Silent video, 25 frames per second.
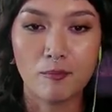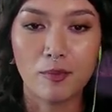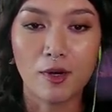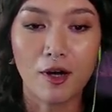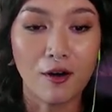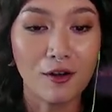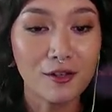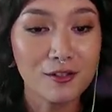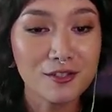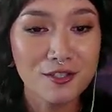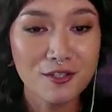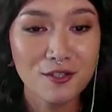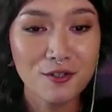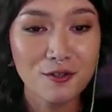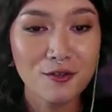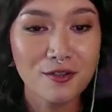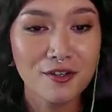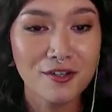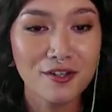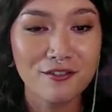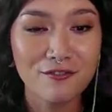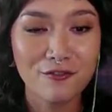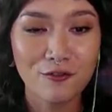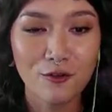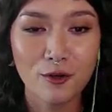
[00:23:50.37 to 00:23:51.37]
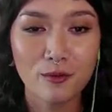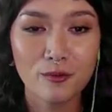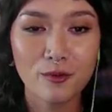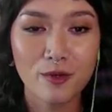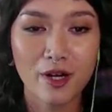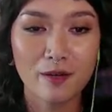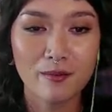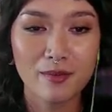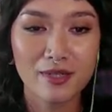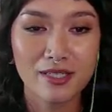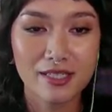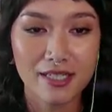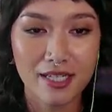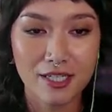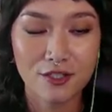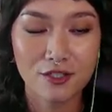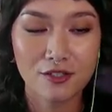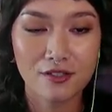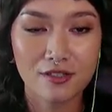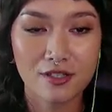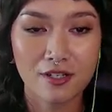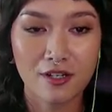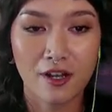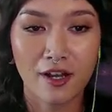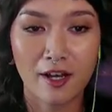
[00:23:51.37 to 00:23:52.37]
but also their informed
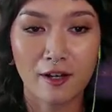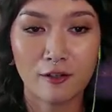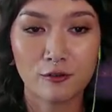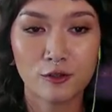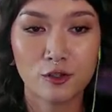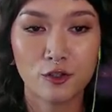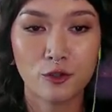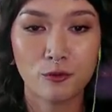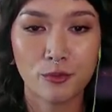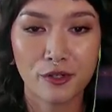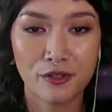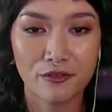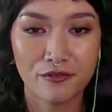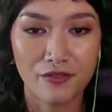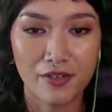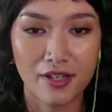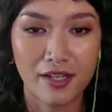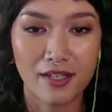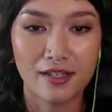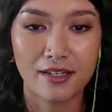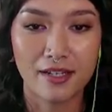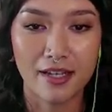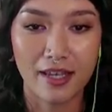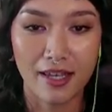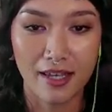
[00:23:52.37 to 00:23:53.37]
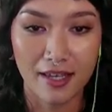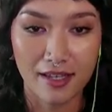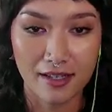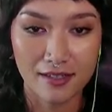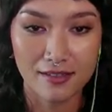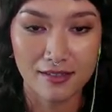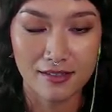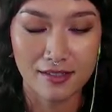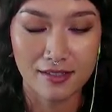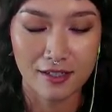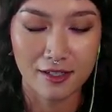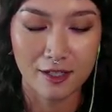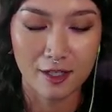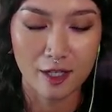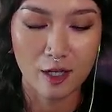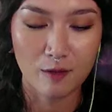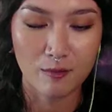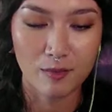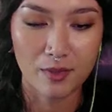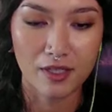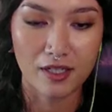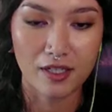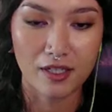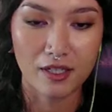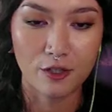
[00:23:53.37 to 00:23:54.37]
recommendations on how to prevent and end
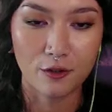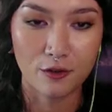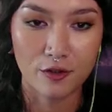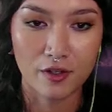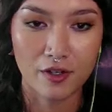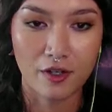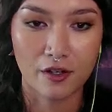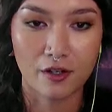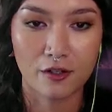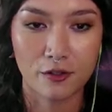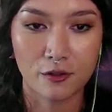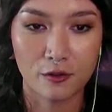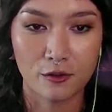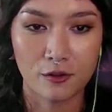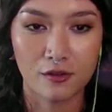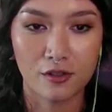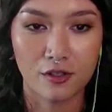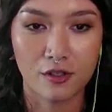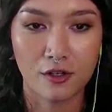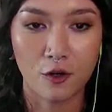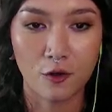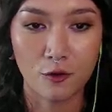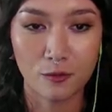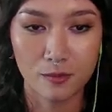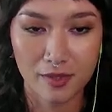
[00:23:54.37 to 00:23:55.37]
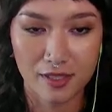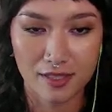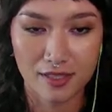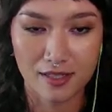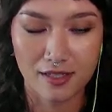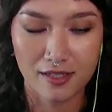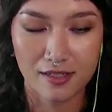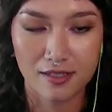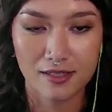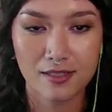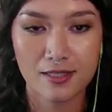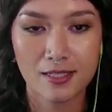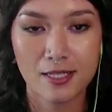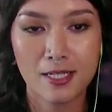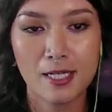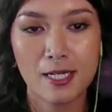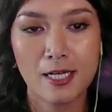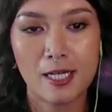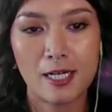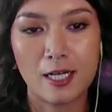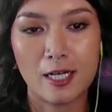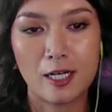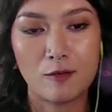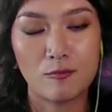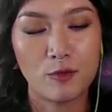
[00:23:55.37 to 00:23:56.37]
unaccompanied youth and young adult homelessness
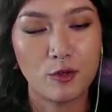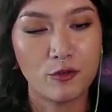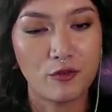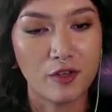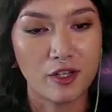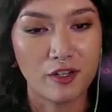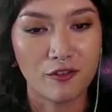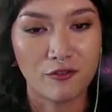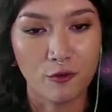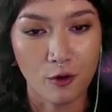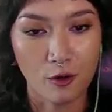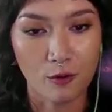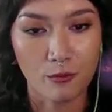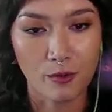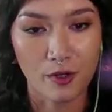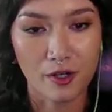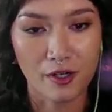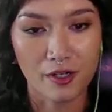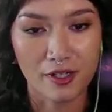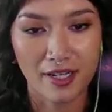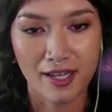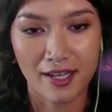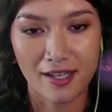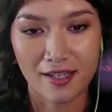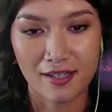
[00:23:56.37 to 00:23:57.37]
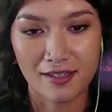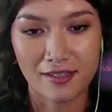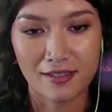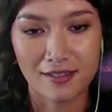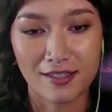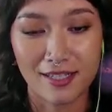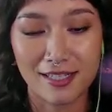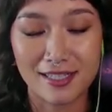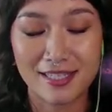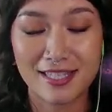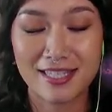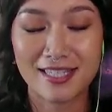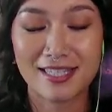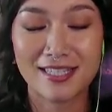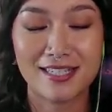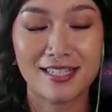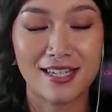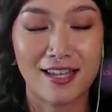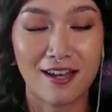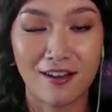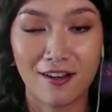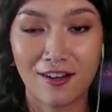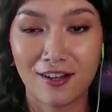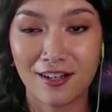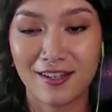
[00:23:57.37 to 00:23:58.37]
moving forward. And it's
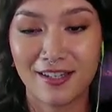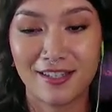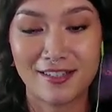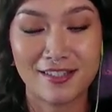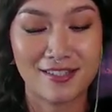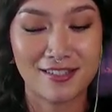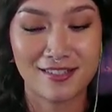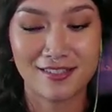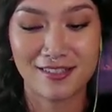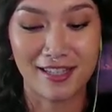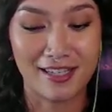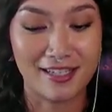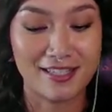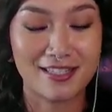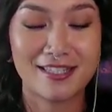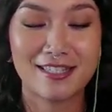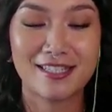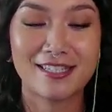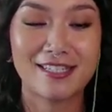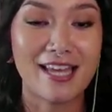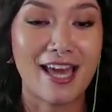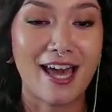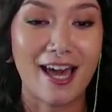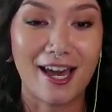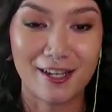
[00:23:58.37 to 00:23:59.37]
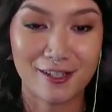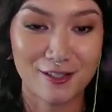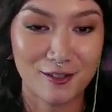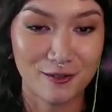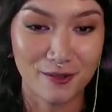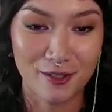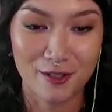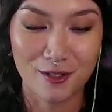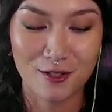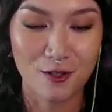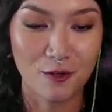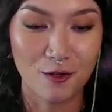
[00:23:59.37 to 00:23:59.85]
stacked with